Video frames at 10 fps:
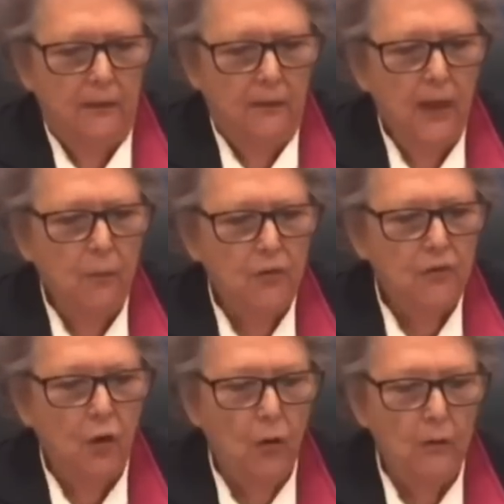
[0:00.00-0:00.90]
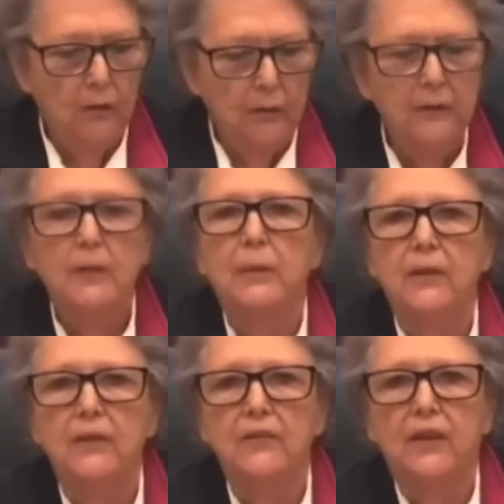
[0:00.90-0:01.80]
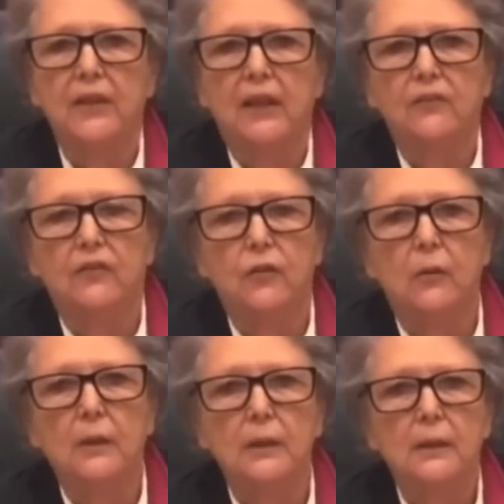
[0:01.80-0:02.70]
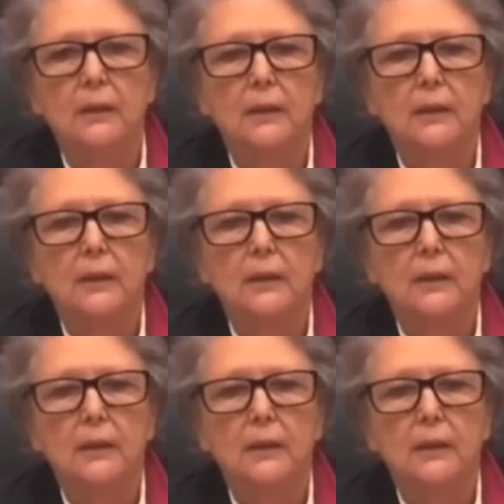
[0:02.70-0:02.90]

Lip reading: They were told, the parents at that school,